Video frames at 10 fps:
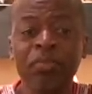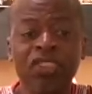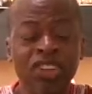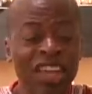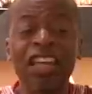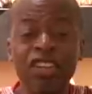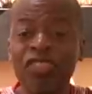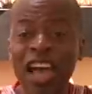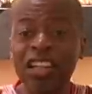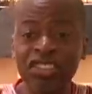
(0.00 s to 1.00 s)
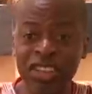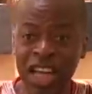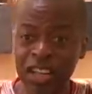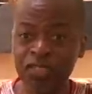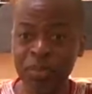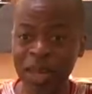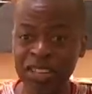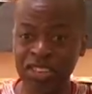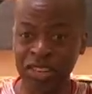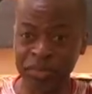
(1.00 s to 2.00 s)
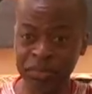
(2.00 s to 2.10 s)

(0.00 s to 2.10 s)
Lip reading: to take advantage of that information.